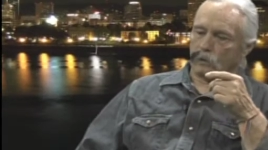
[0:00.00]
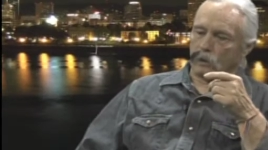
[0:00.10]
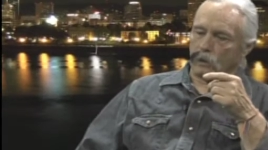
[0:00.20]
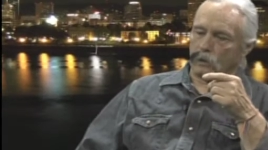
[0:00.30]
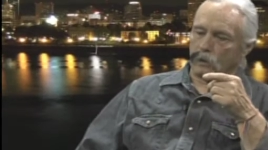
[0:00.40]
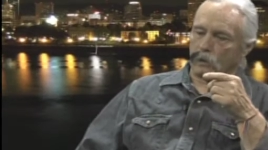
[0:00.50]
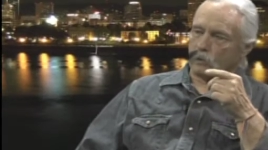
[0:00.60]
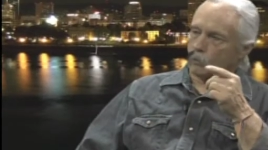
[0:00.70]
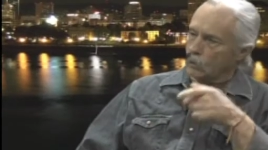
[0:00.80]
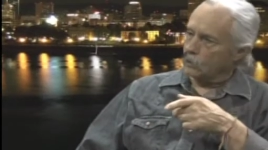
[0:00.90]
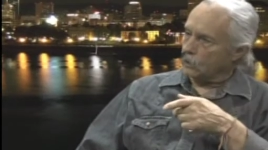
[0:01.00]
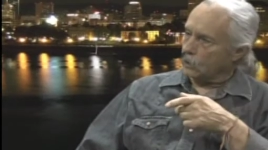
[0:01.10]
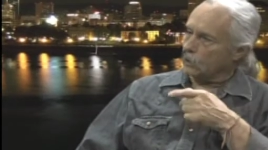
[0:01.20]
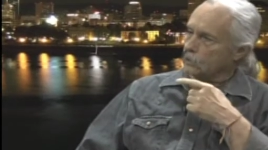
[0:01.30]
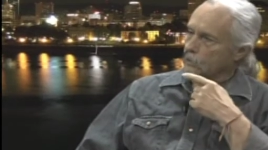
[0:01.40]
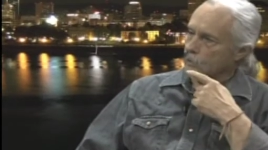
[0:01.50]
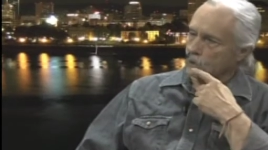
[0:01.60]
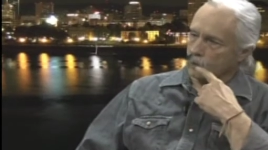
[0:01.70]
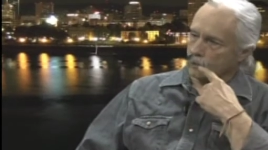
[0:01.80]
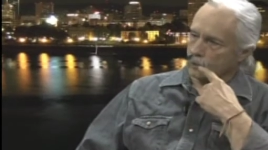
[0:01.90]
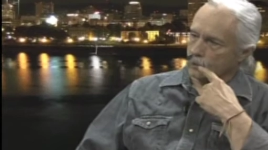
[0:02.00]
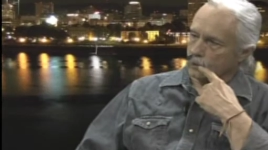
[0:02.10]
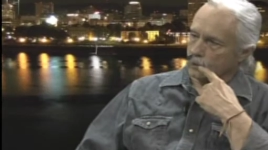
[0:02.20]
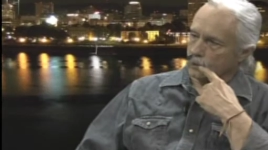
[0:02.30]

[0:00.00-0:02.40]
and uh, it's the women that are killing themselves.